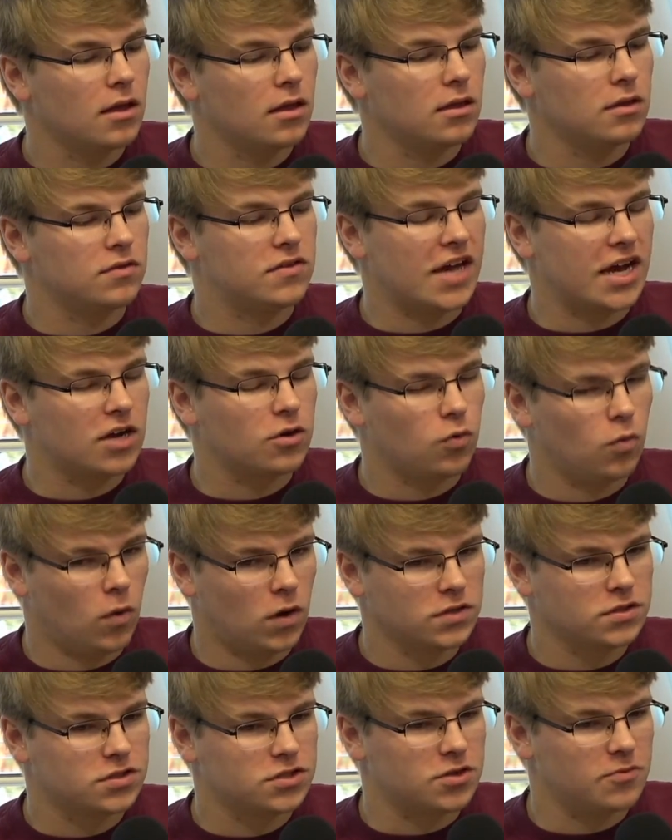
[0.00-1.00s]
Tech
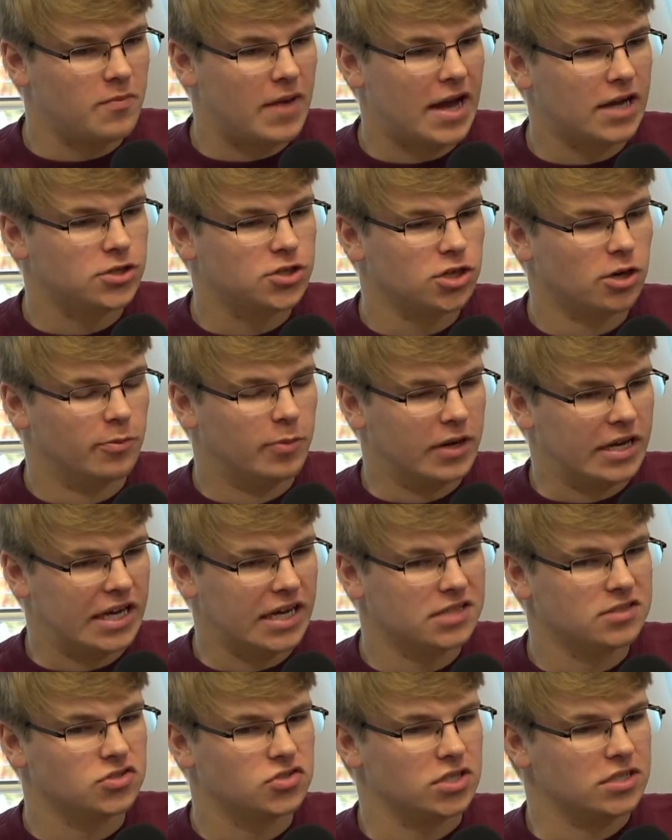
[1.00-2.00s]
wants to match up
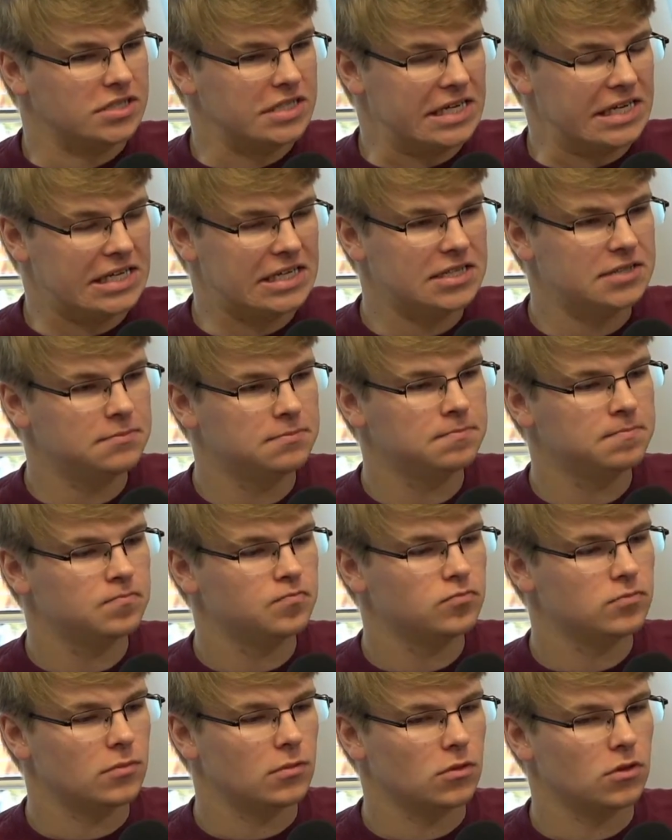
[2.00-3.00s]
against a team
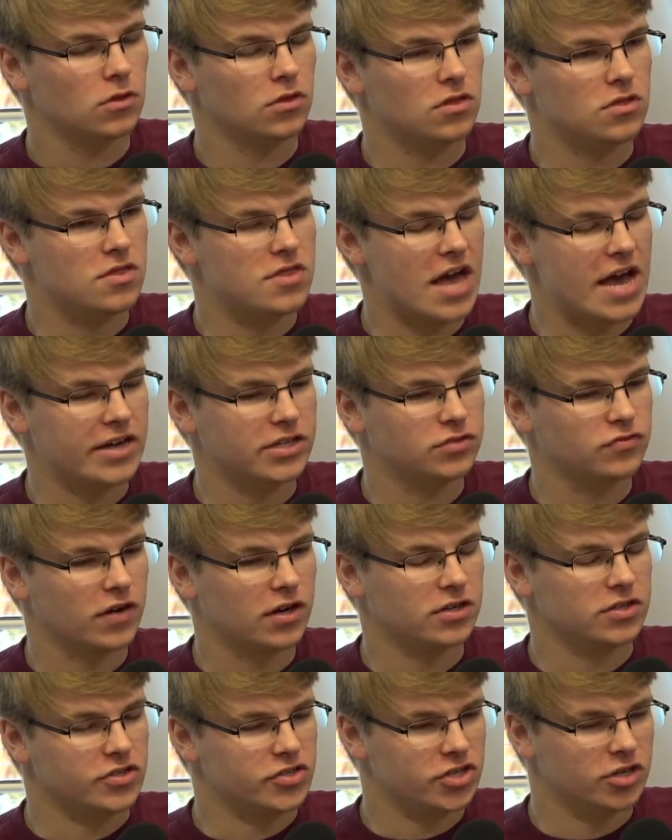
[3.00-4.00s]
that is
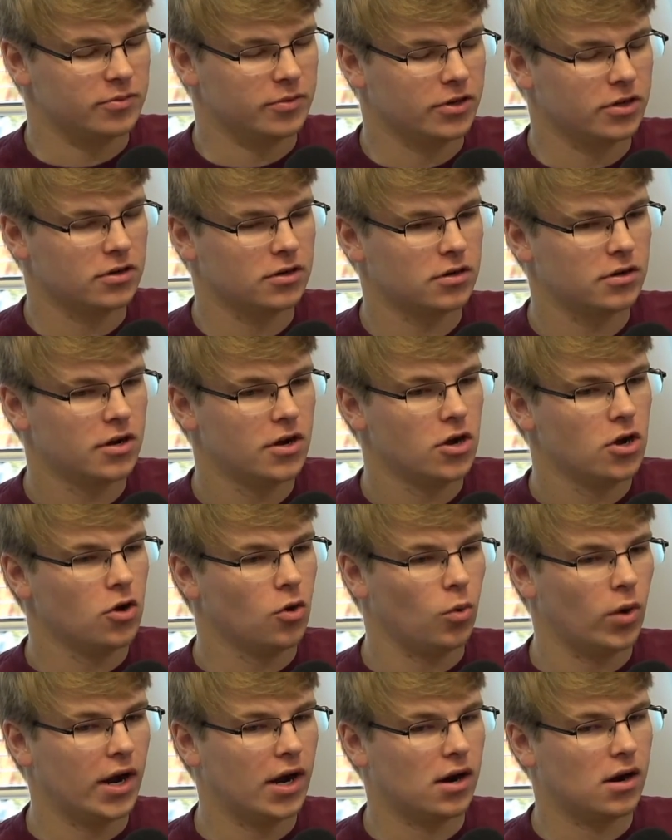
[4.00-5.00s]
very similar,
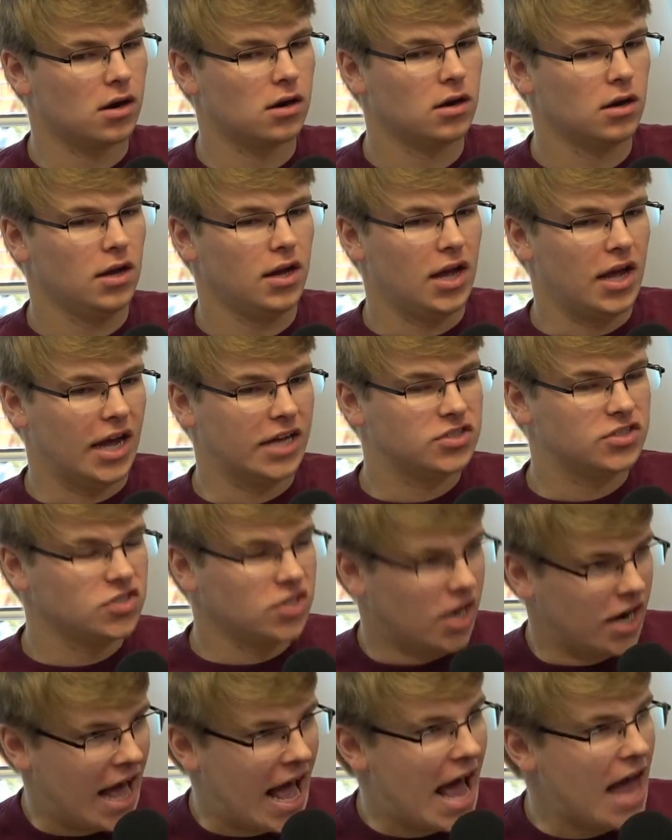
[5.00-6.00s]
where it's
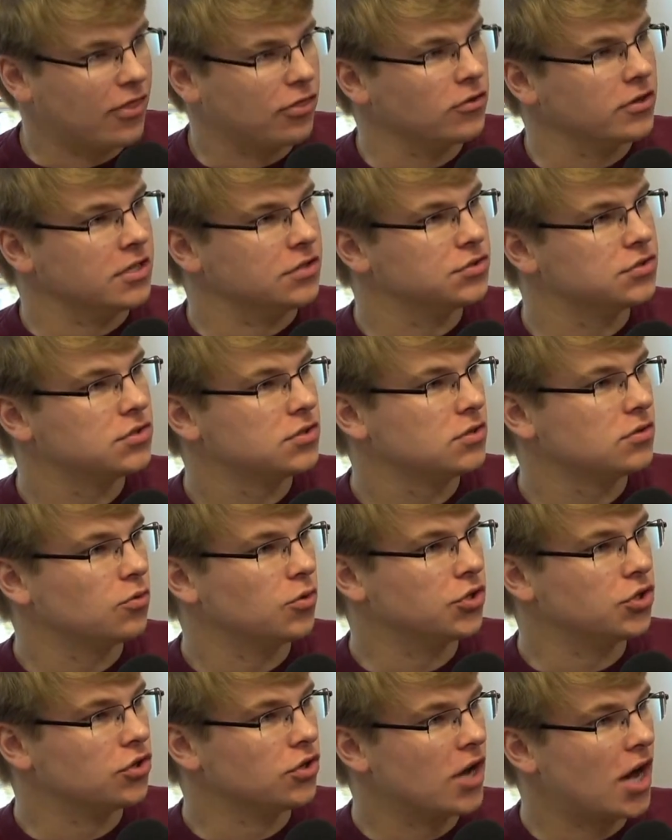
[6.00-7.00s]
not athletes.
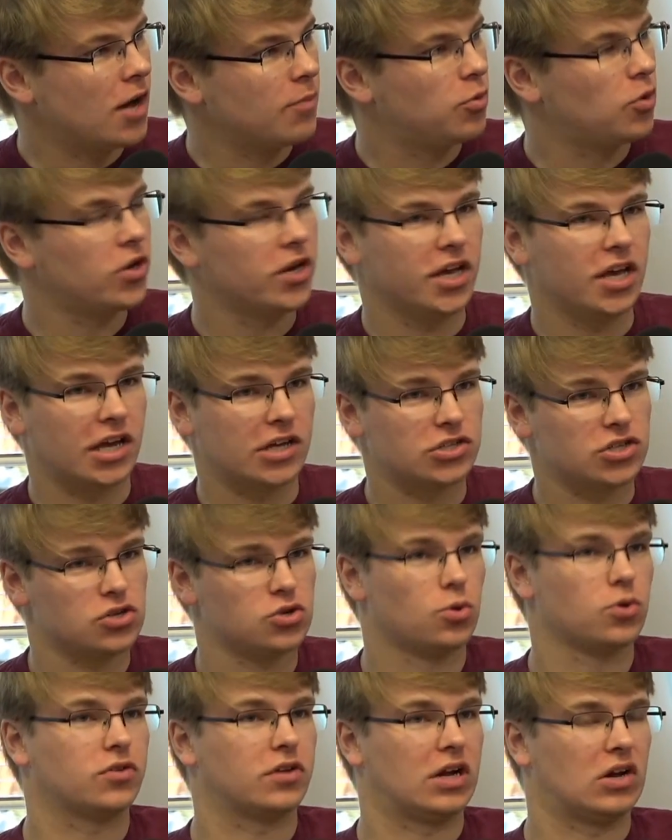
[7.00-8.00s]
When you're not playing against a
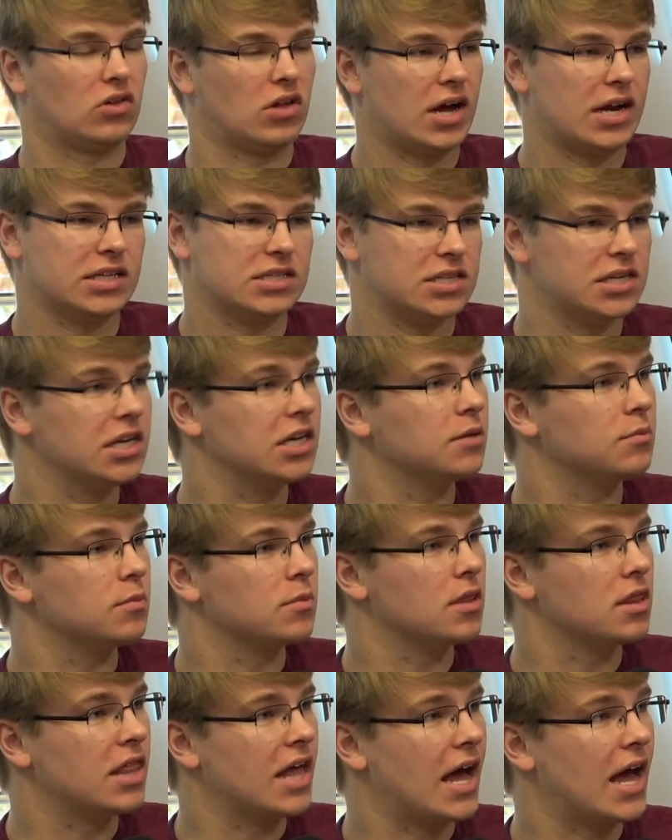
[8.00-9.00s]
North Carolina team
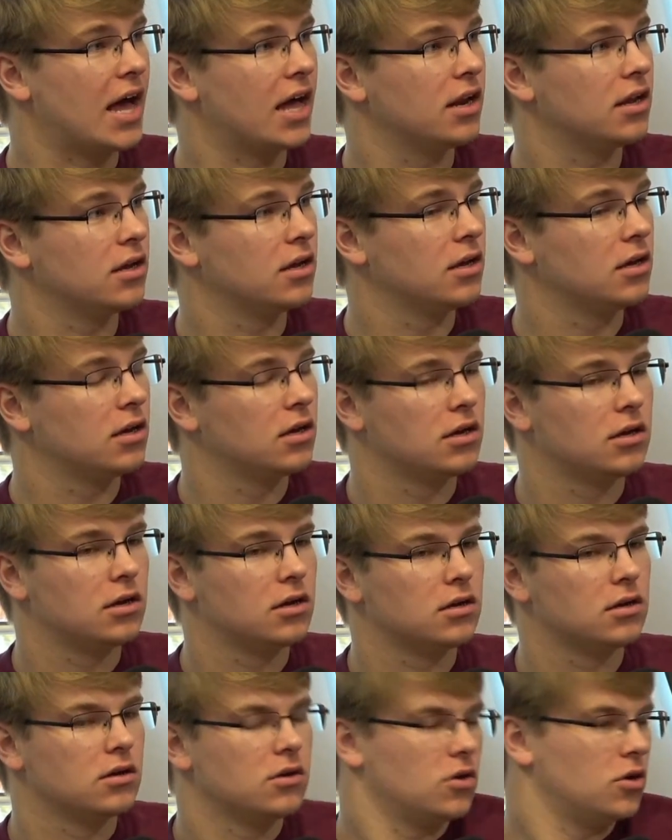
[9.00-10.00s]
that
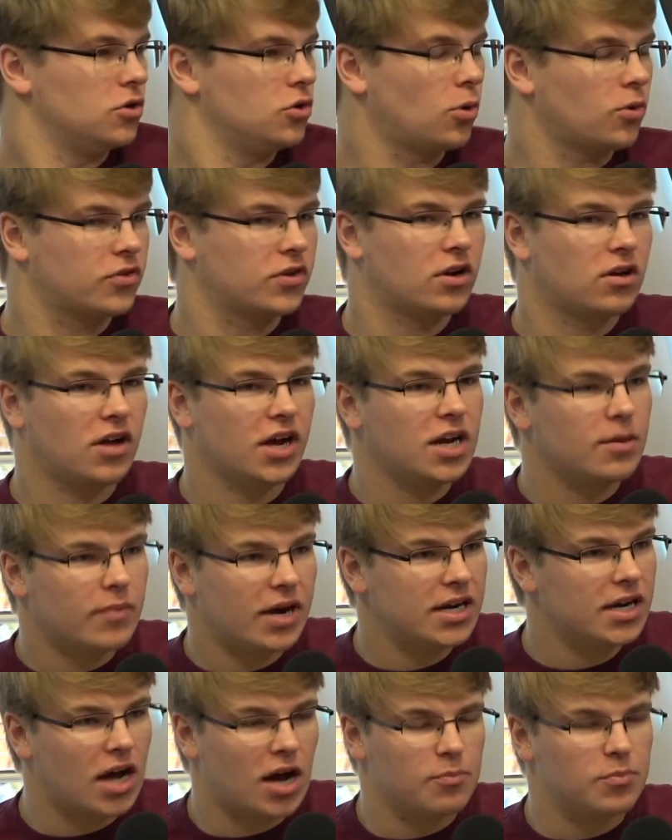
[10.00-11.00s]
North Carolina might
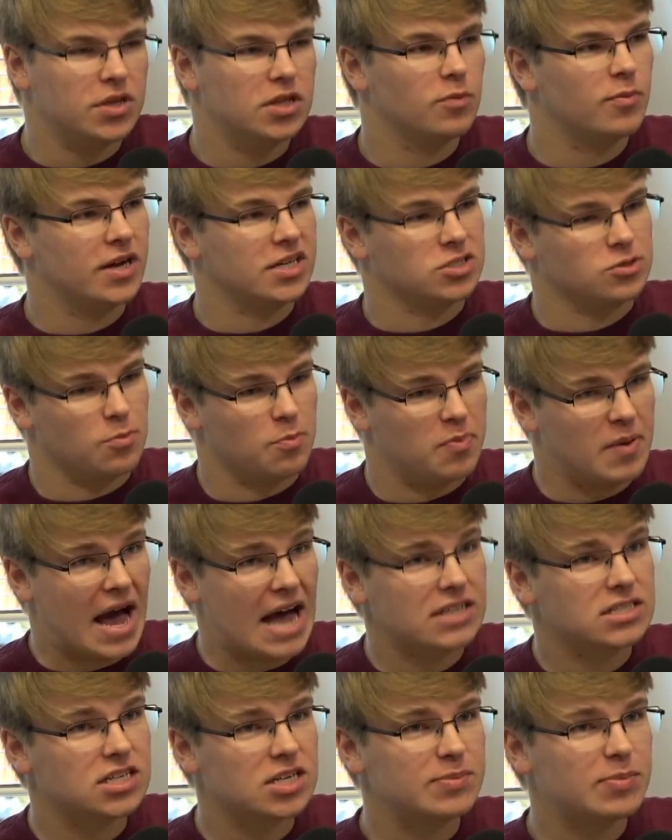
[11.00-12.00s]
not be the best
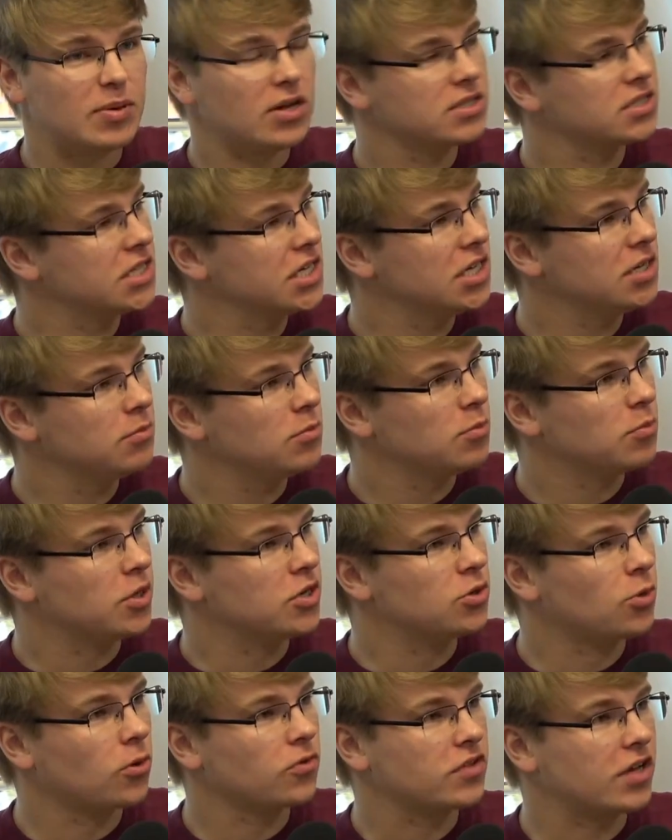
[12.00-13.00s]
basketball team, but
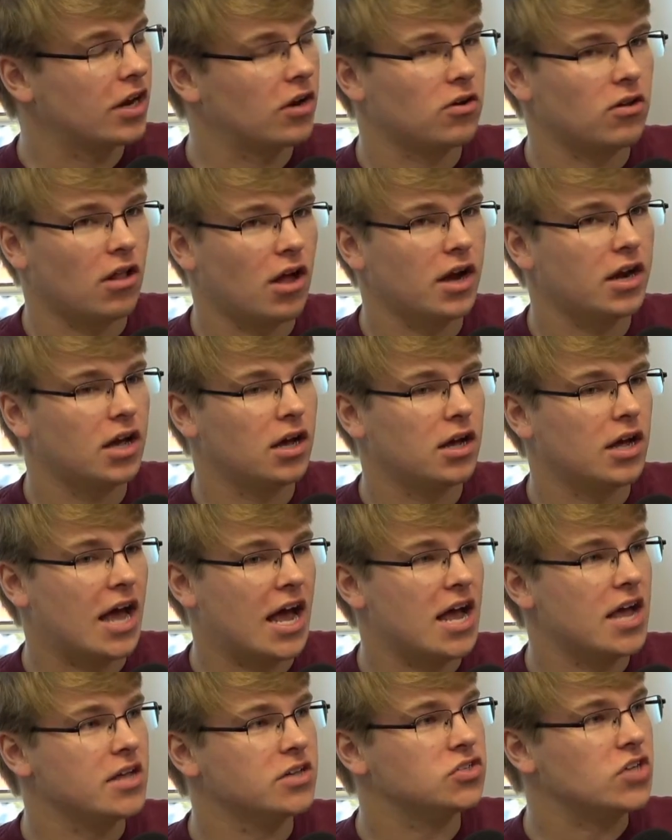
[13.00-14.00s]
North Carolina
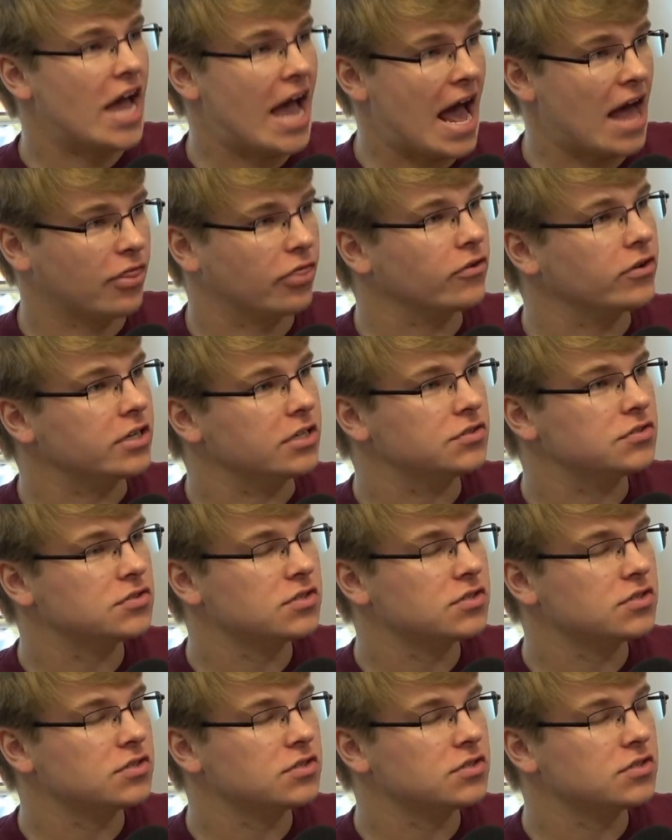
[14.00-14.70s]
has athletes.